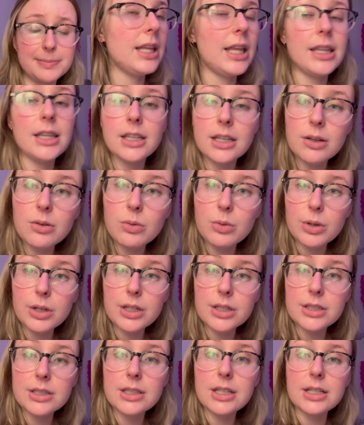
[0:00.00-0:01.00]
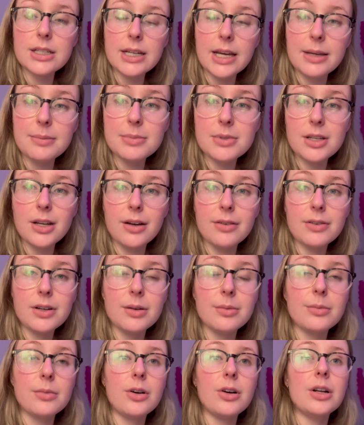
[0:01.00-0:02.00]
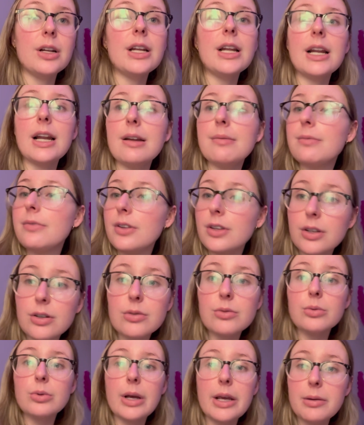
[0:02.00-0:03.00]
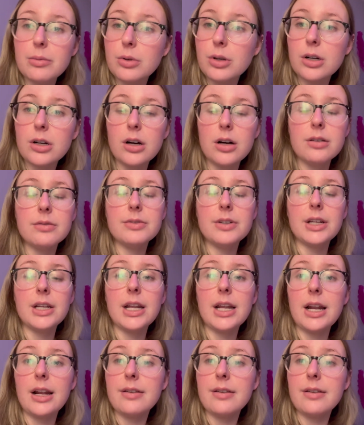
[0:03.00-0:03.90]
Then the type stuff come on and I'm feeling way more confident and